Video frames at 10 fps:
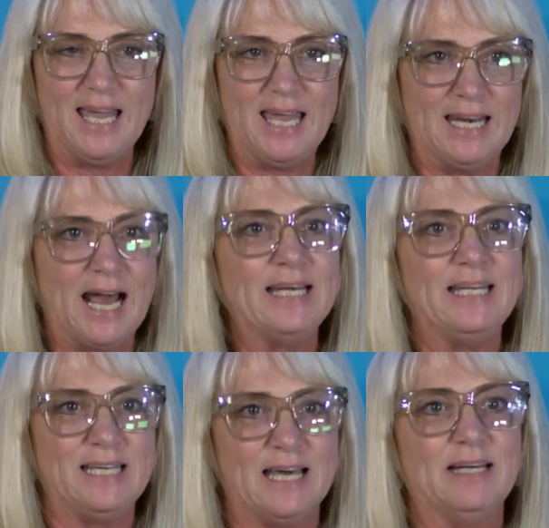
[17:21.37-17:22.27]
and I
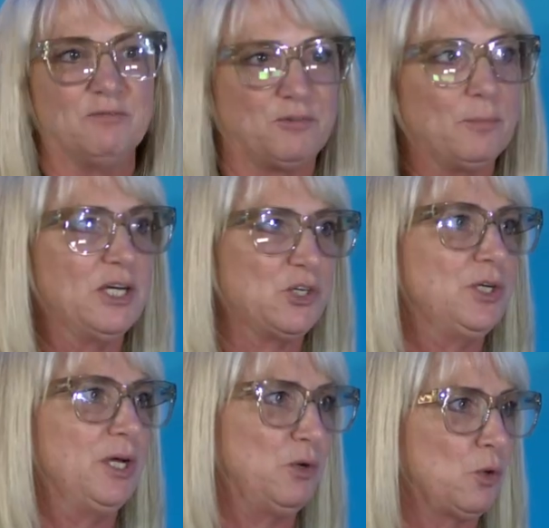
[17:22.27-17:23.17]
need that
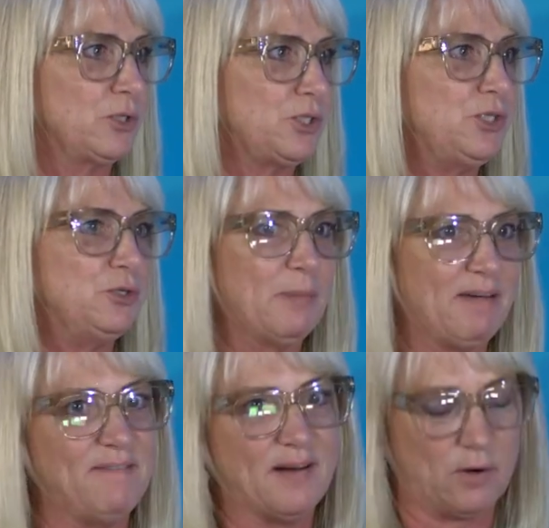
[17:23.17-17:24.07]
information in order to do
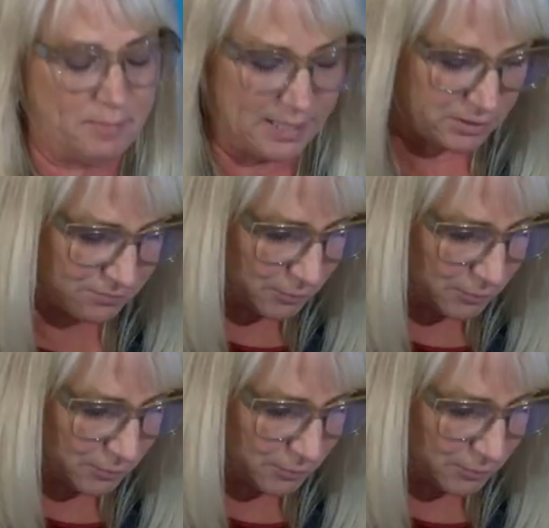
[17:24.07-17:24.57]
my very best for